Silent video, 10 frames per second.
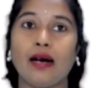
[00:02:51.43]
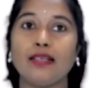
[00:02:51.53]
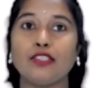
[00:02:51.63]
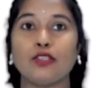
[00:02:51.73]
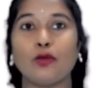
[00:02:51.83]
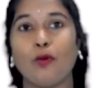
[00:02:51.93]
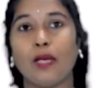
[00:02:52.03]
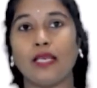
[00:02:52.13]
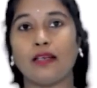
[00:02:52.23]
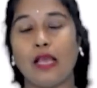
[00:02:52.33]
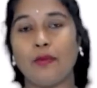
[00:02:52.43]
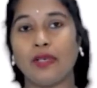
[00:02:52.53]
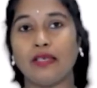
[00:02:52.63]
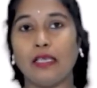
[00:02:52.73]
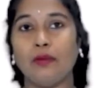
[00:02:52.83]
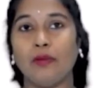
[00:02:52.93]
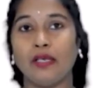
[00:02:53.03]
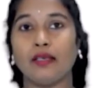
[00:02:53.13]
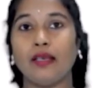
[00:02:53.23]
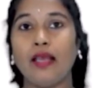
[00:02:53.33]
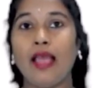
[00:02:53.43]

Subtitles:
Earth's global climate element